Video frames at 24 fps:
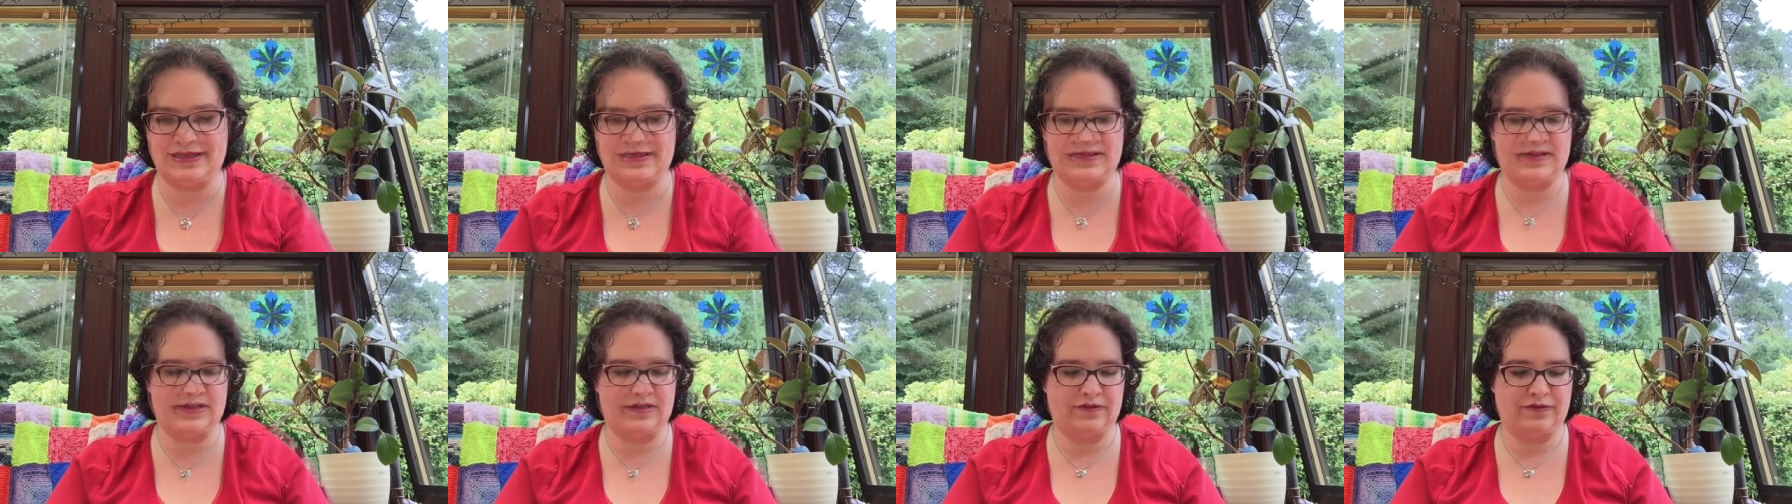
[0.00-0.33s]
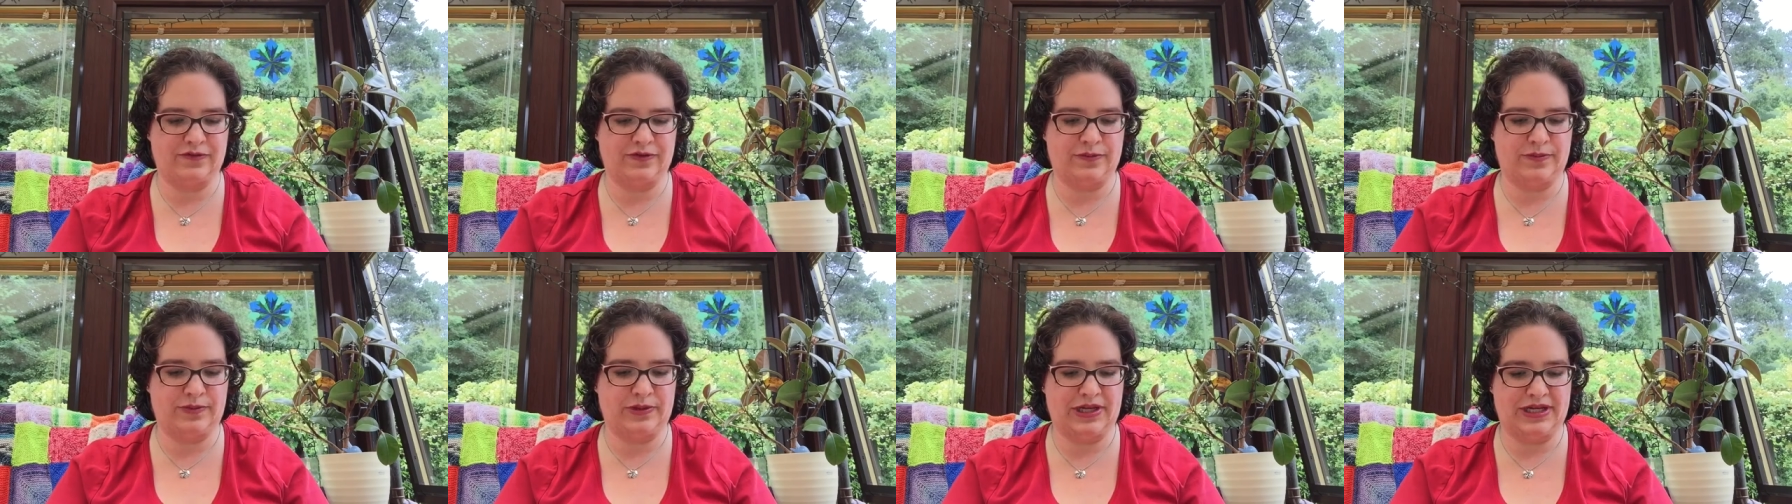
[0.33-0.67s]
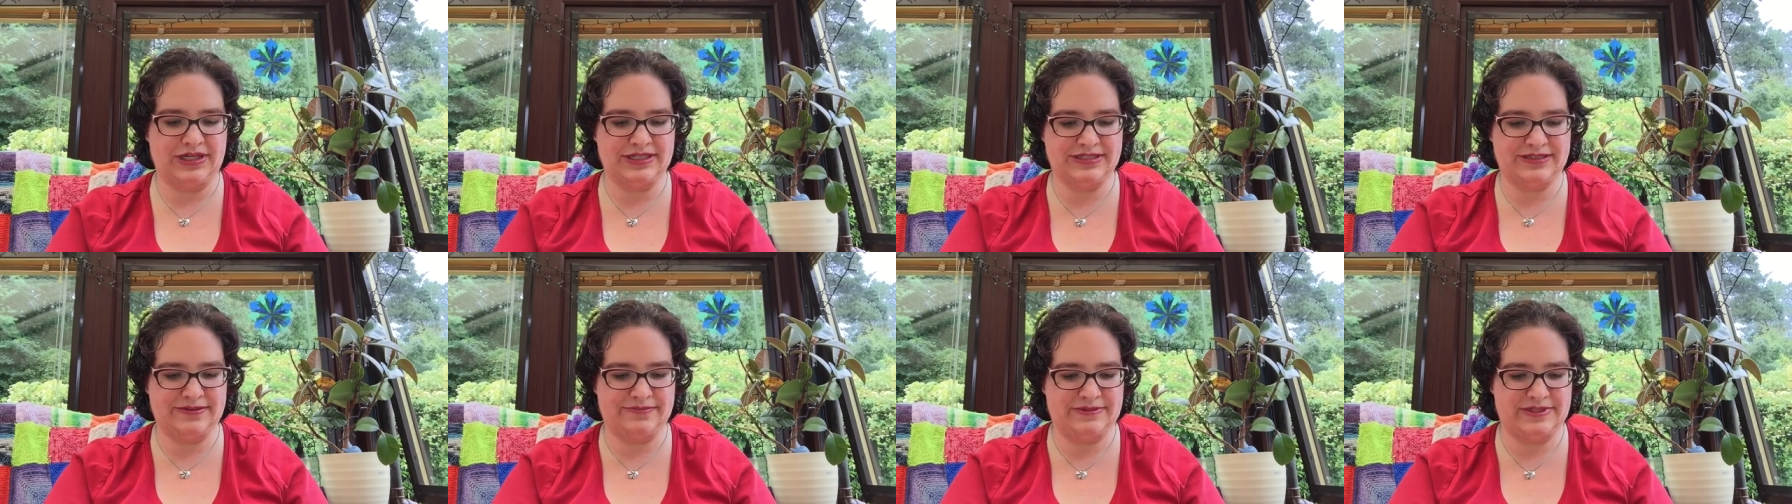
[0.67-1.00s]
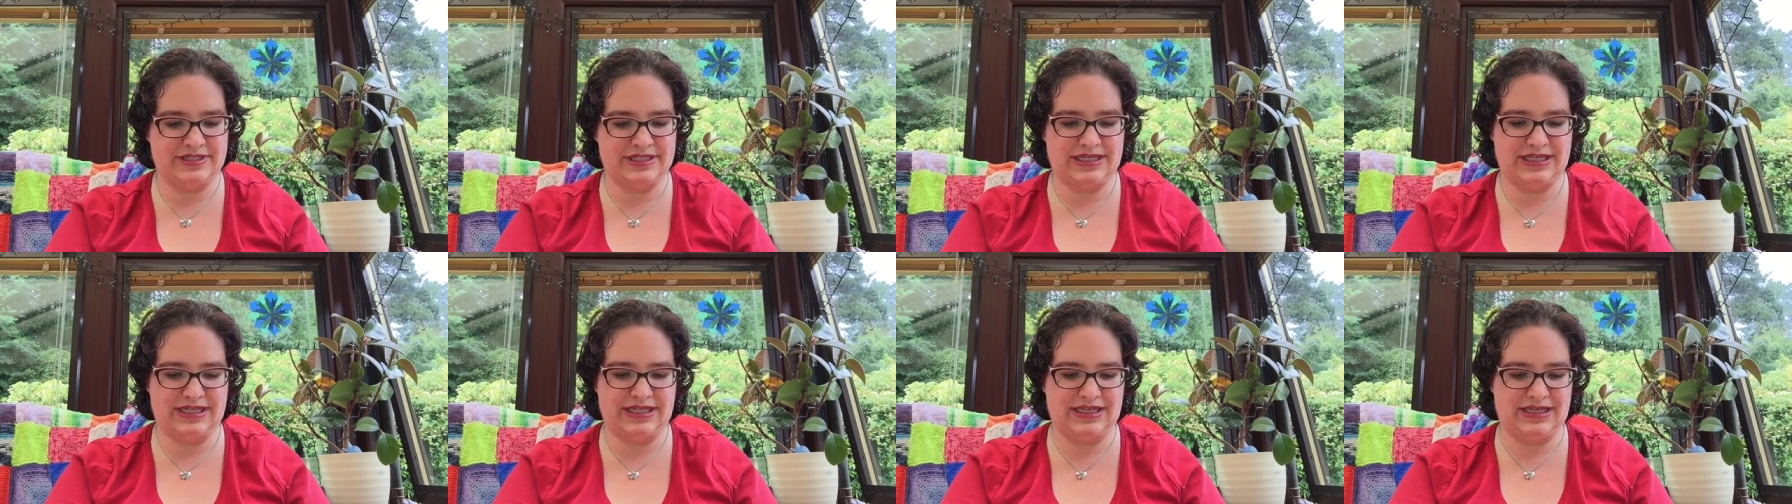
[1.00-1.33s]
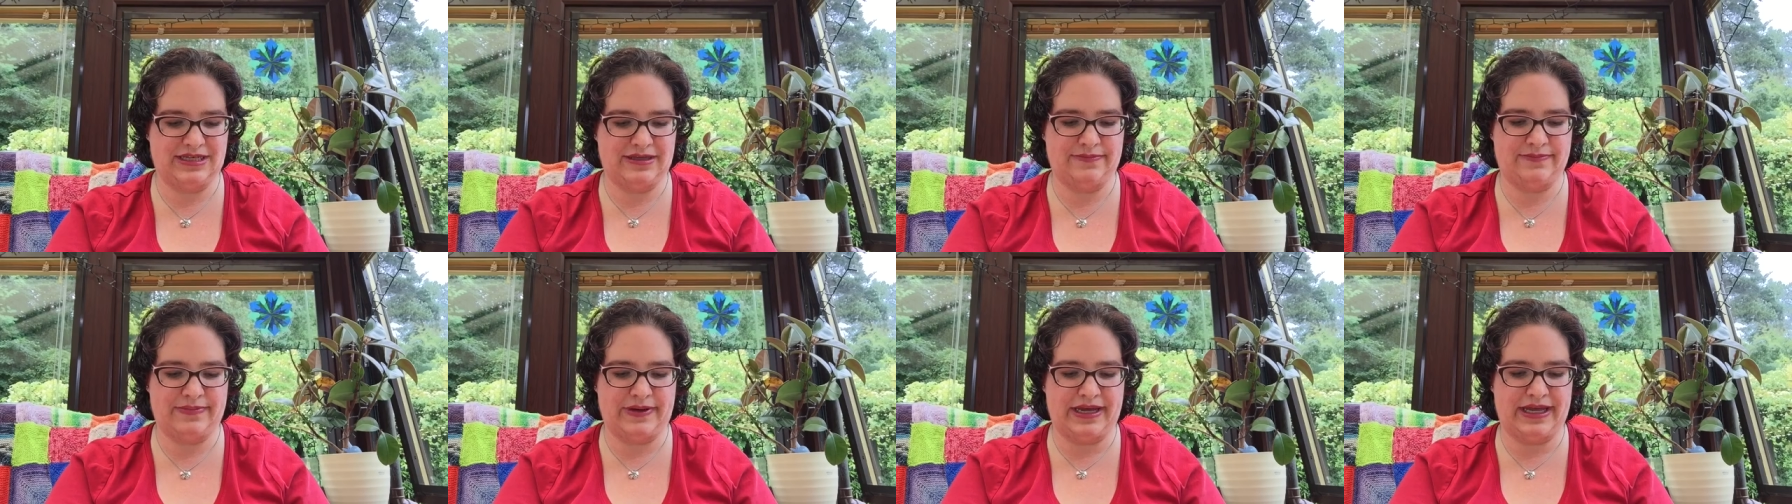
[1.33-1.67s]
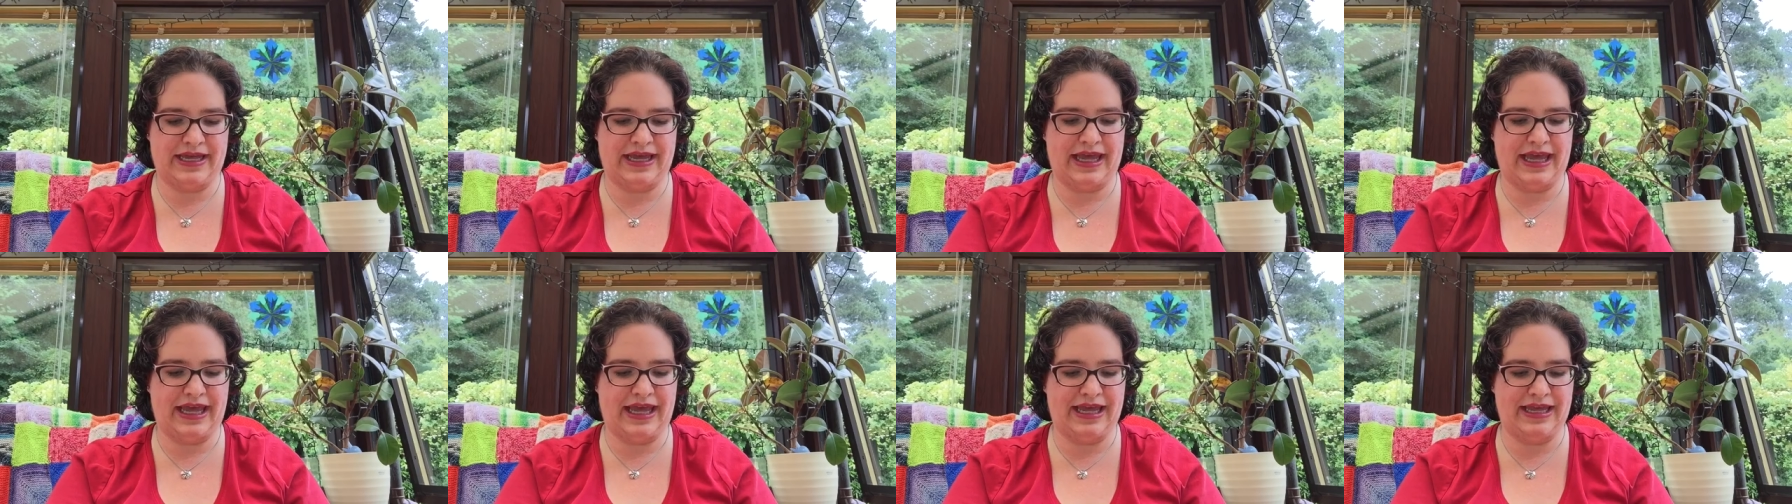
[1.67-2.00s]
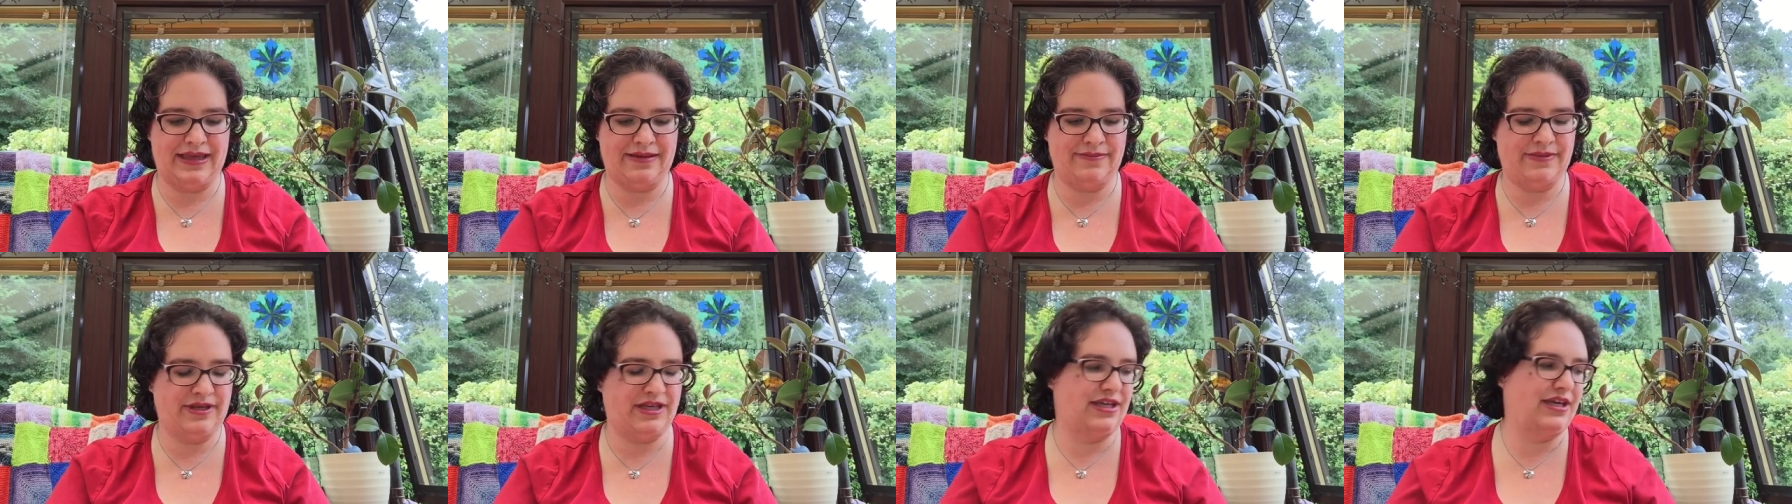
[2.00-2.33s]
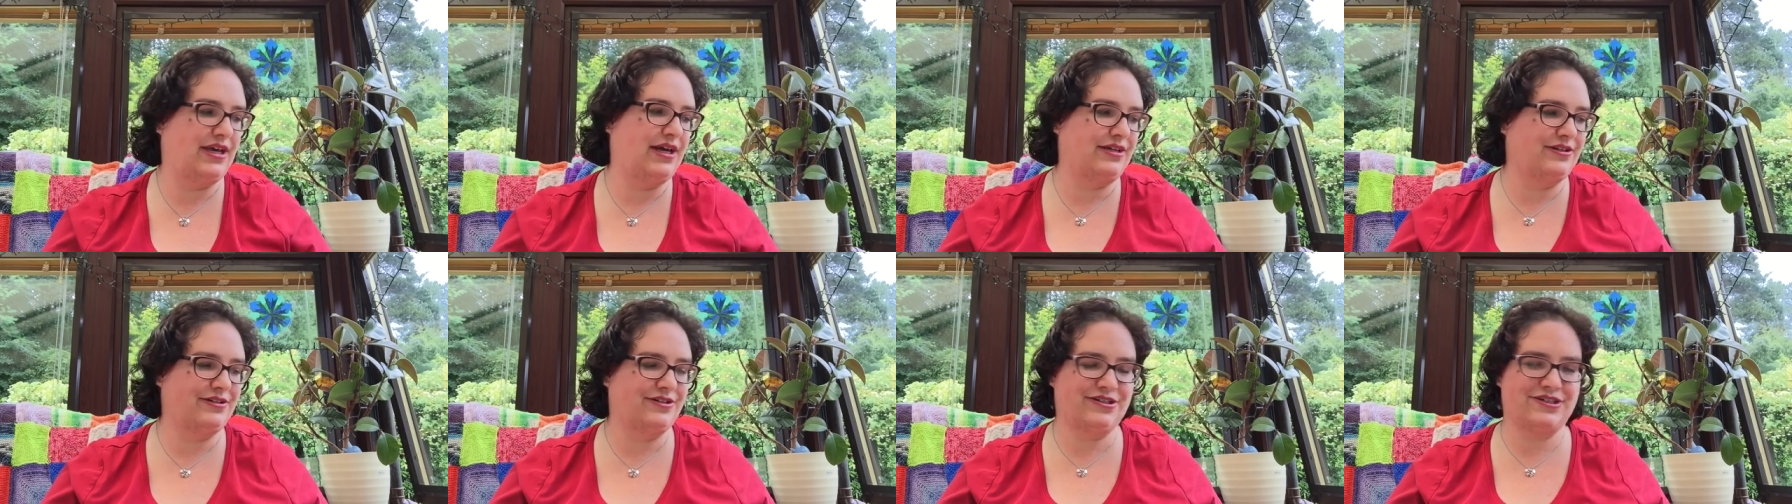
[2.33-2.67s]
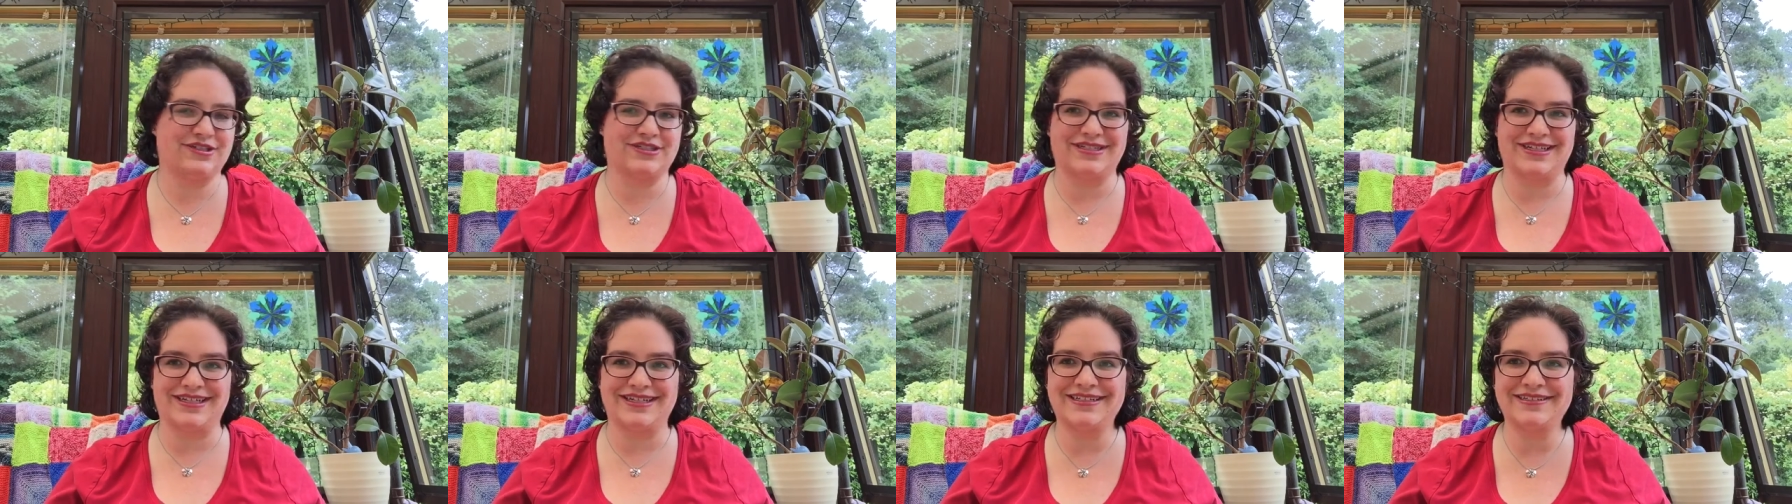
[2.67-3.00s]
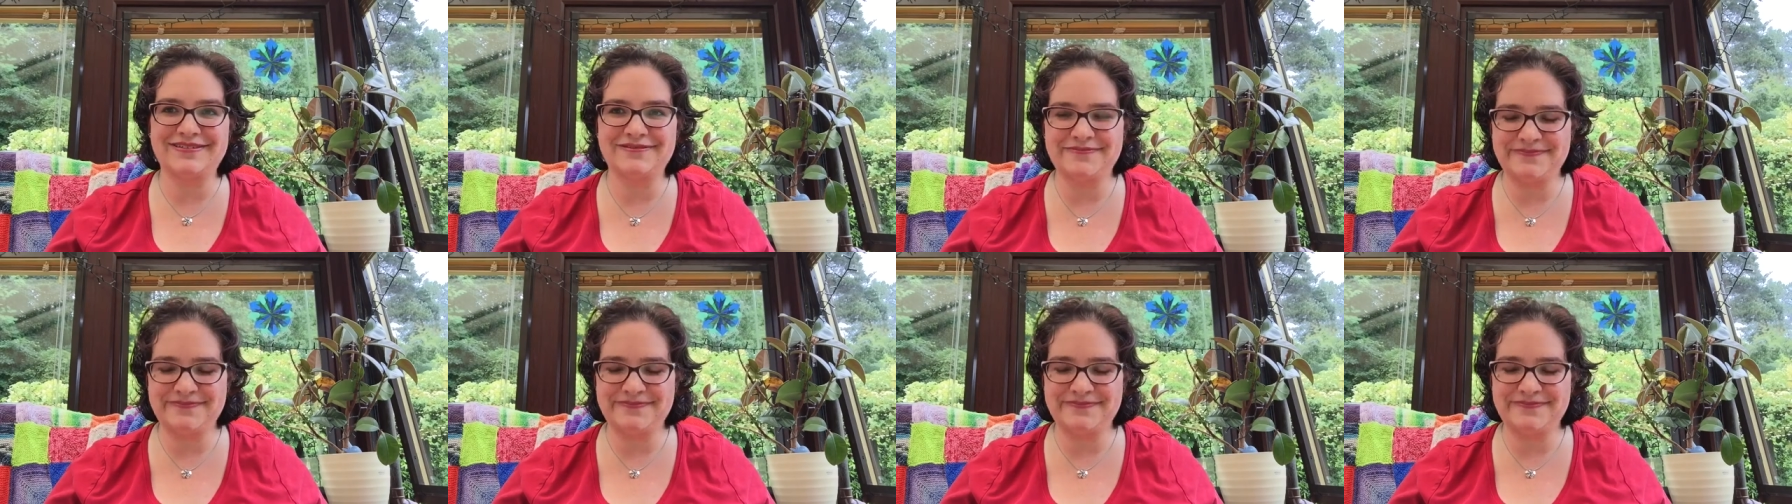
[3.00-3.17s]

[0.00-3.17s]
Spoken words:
Silver Blossom Tea by Amy Gunderson.